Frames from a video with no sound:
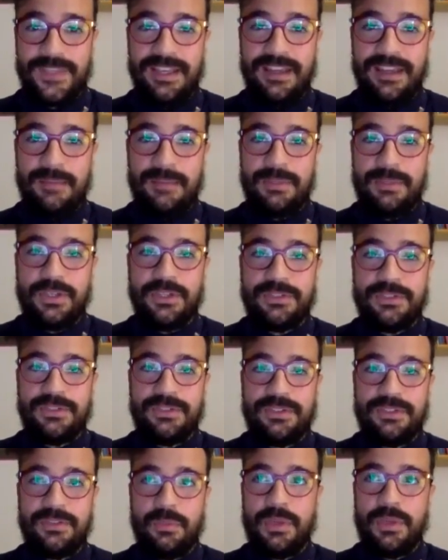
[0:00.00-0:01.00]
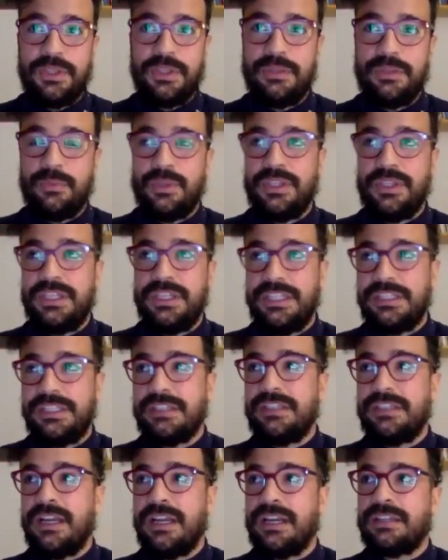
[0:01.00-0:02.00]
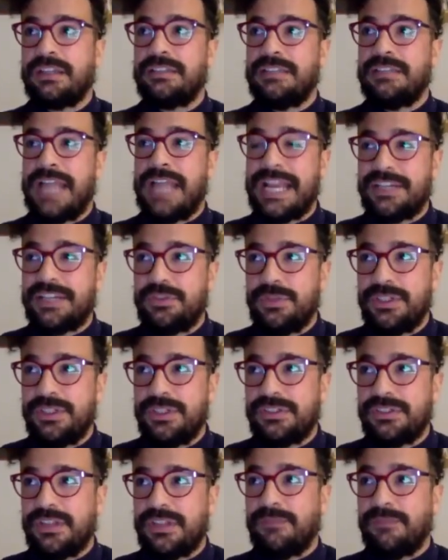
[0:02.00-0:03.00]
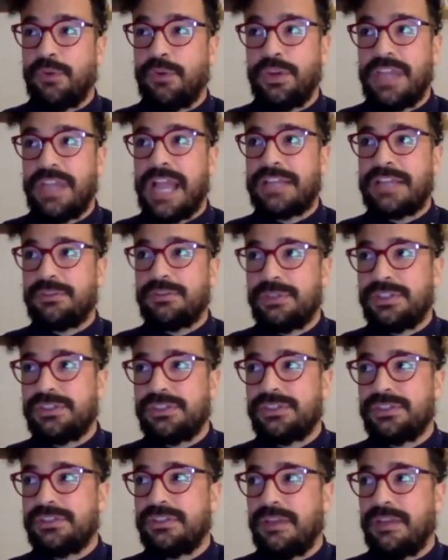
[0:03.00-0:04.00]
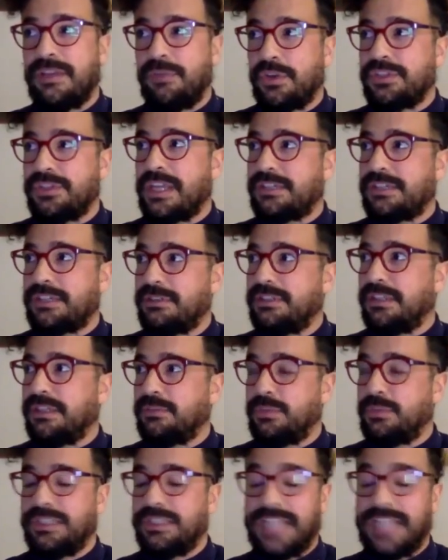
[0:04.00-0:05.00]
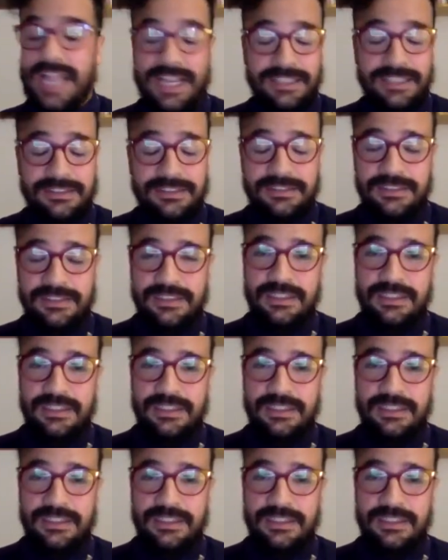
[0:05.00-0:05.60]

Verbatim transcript: uh, because we we needed a, an actress, a boy actress, a voice actress that we liked,